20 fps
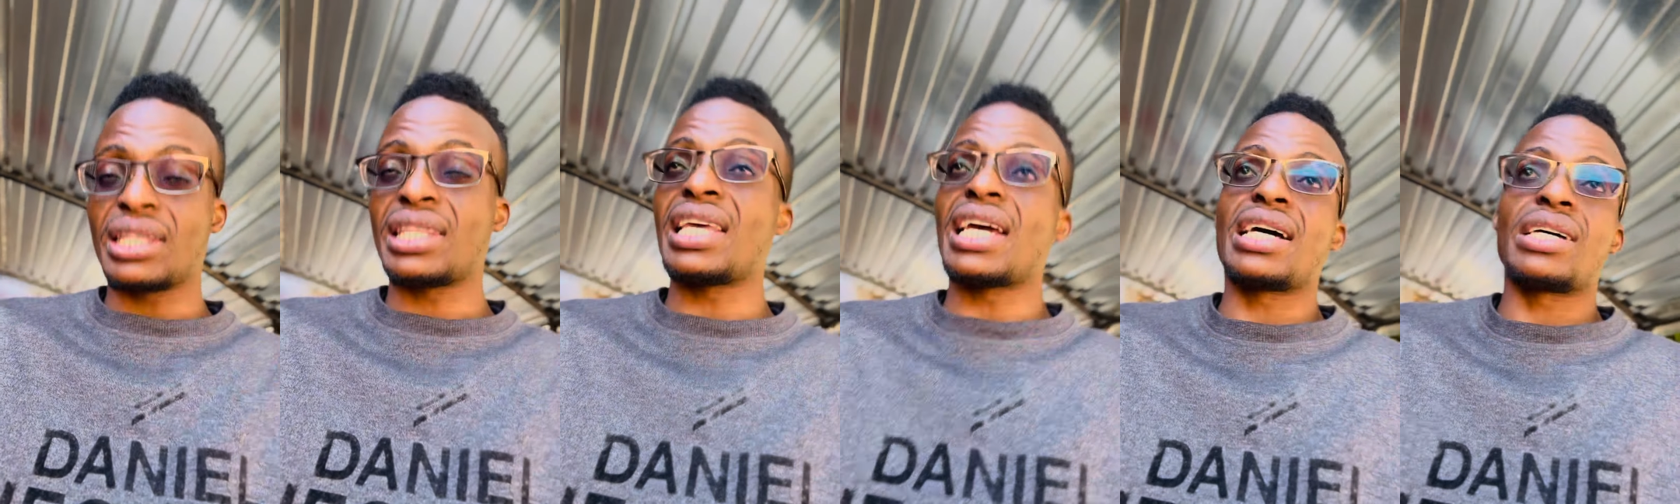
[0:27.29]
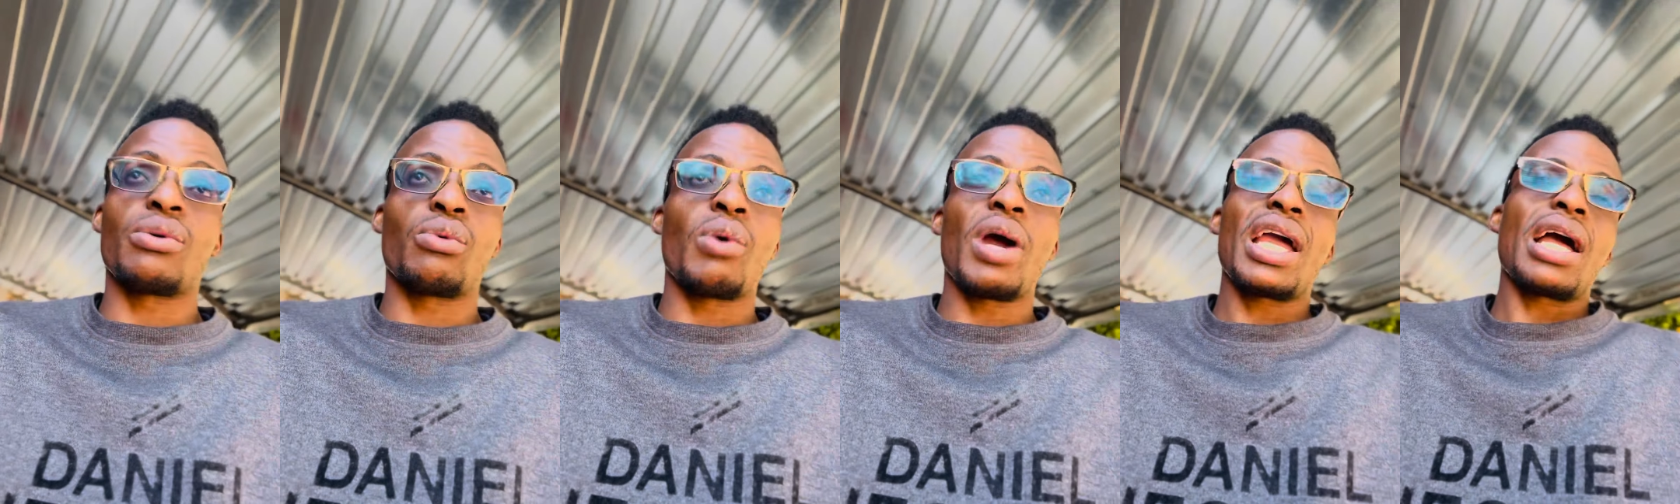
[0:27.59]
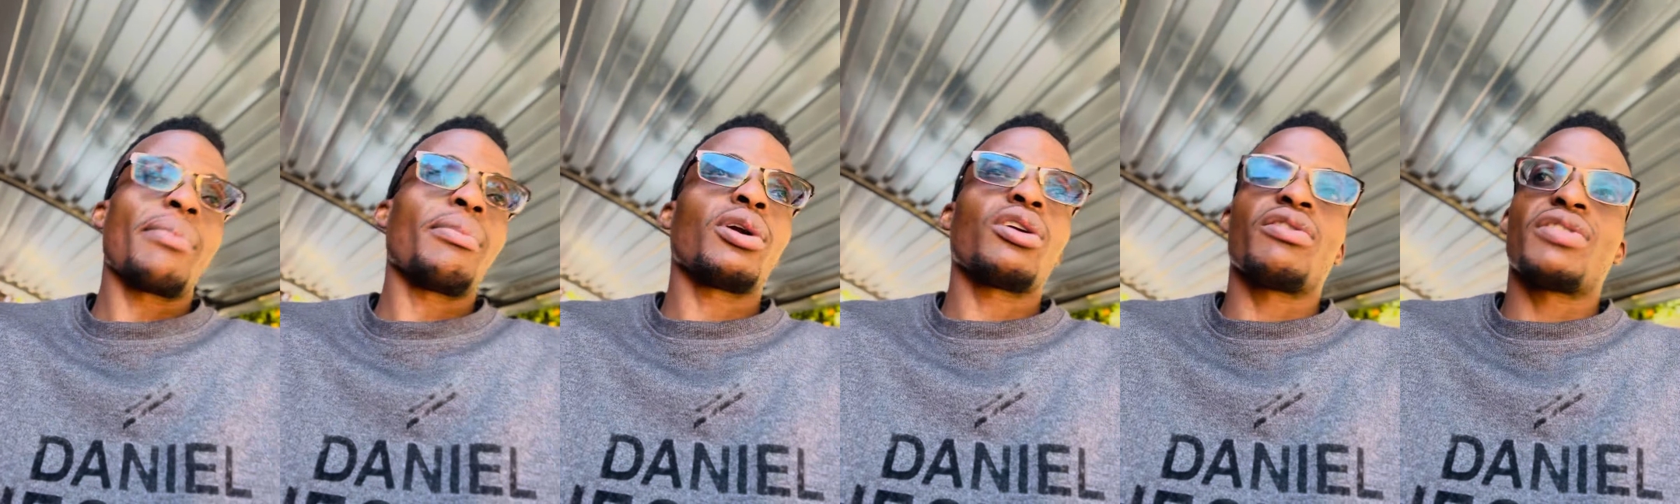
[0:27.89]
They wake
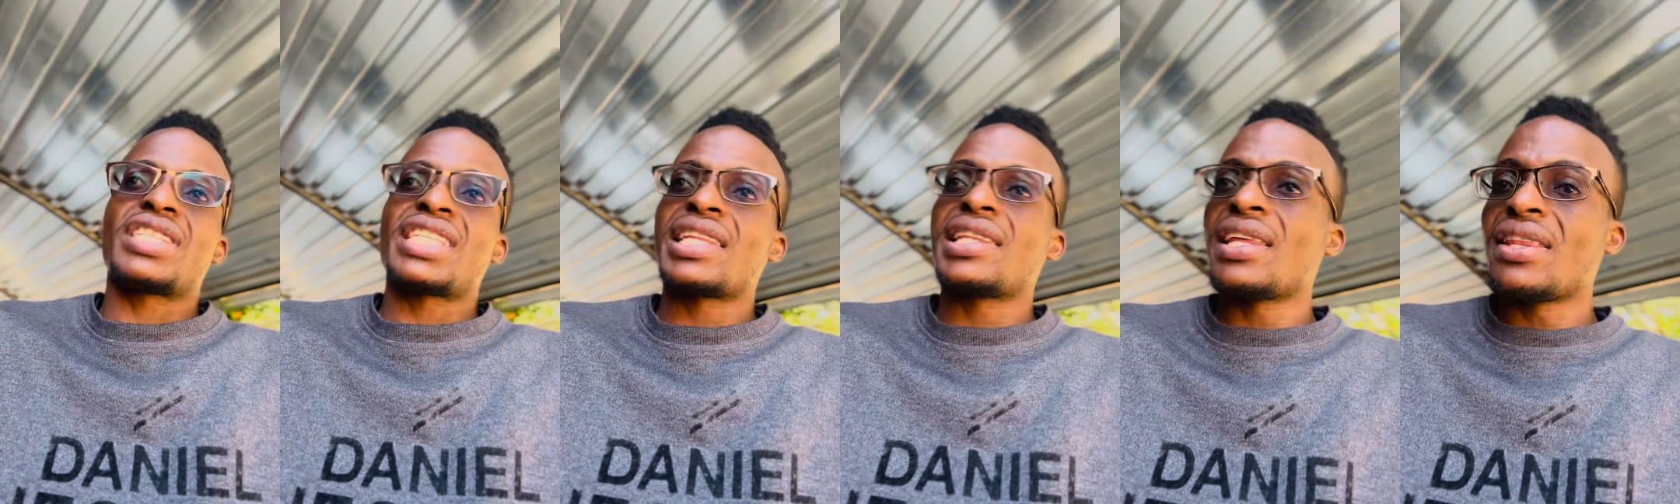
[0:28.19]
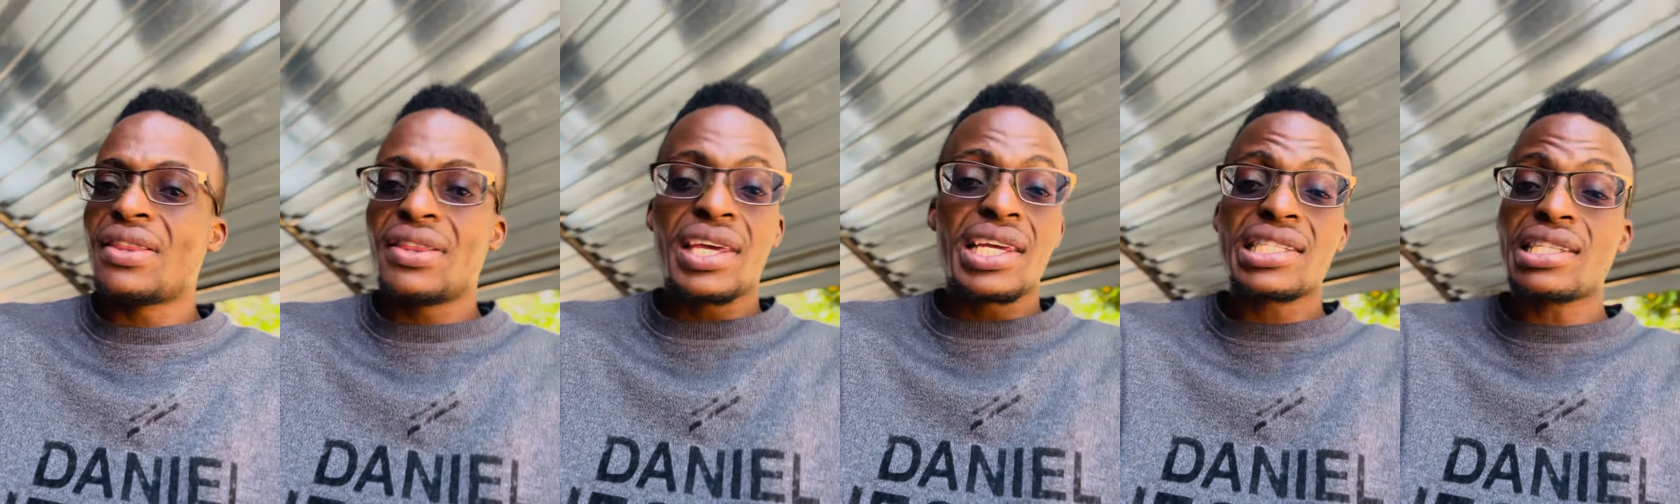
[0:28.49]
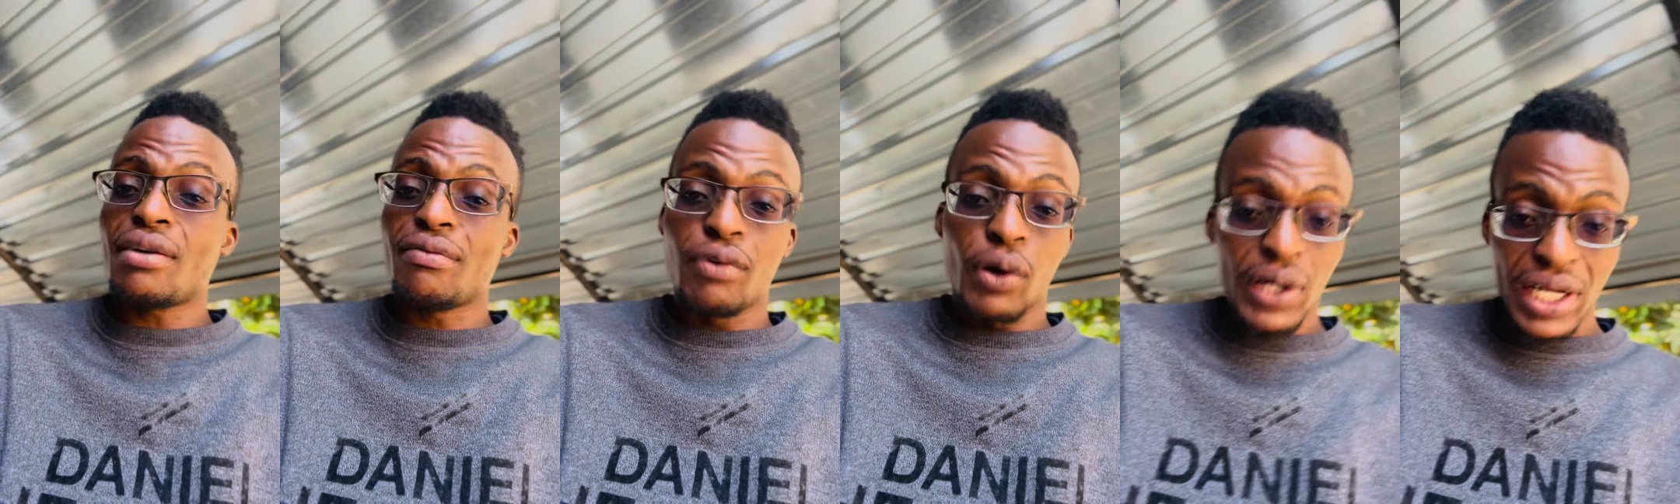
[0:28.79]
up all of a sudden, things
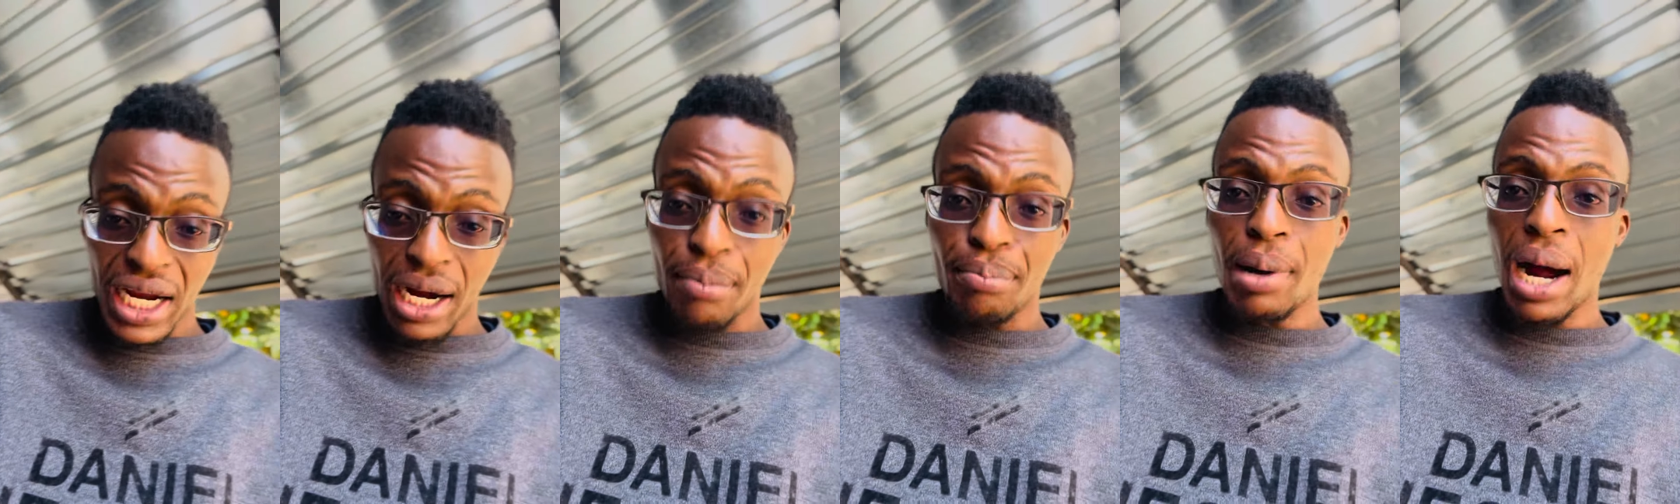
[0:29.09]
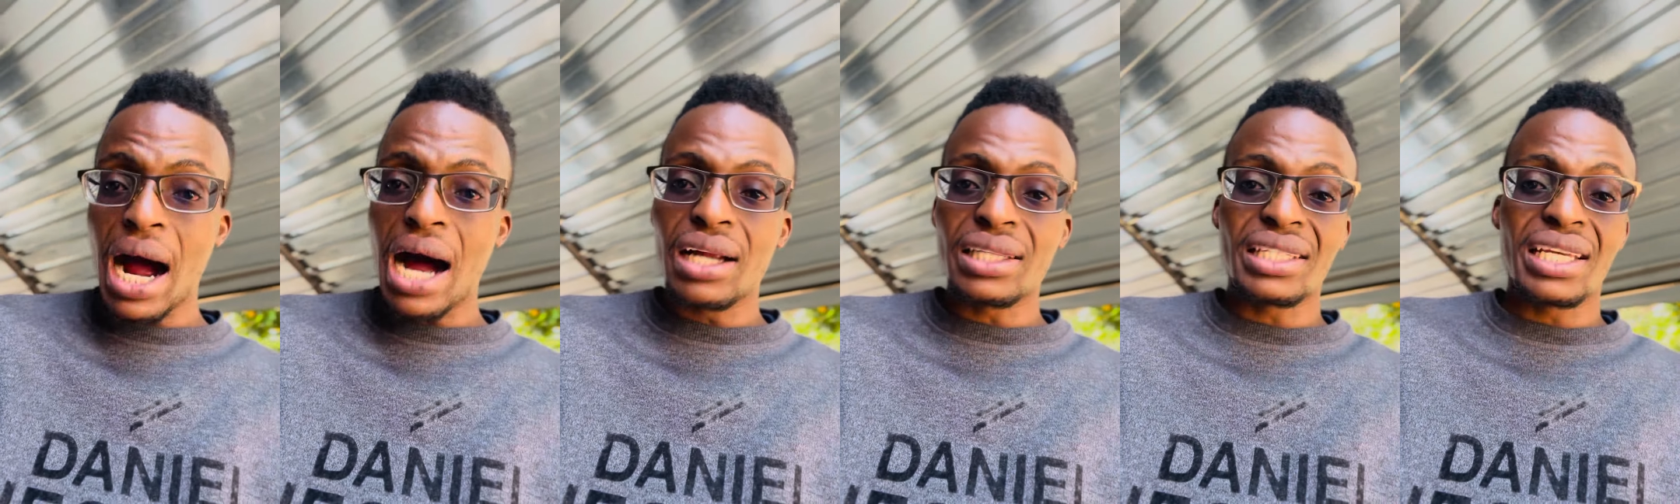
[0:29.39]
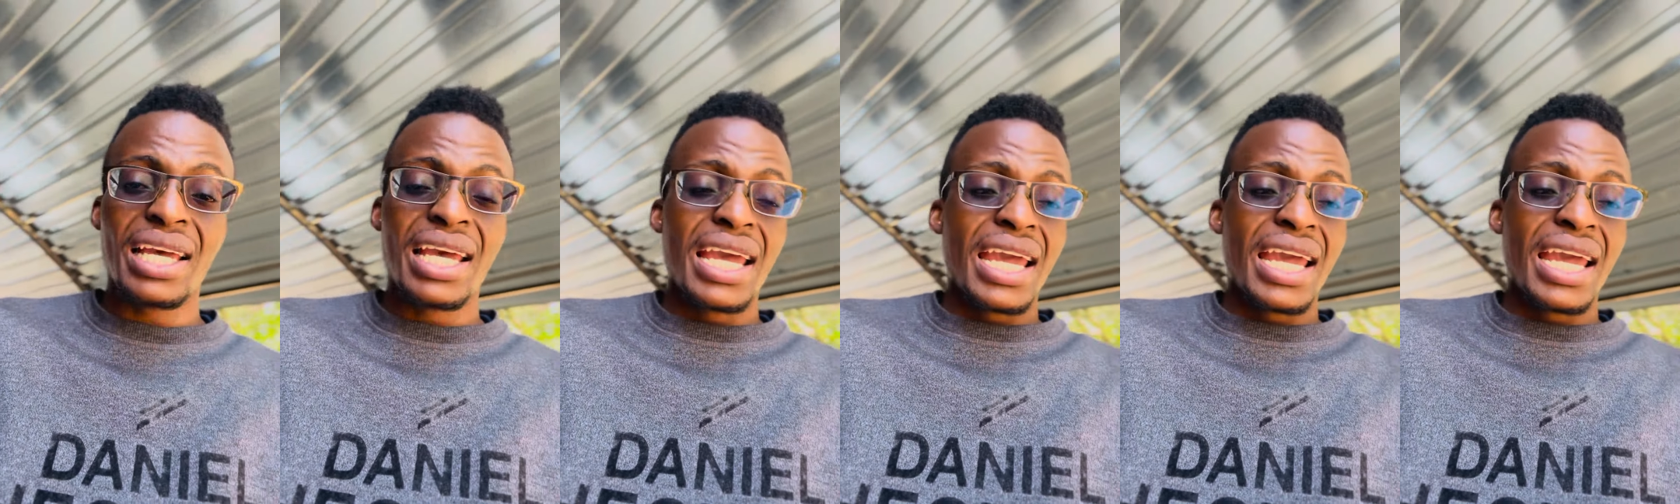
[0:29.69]
are falling apart.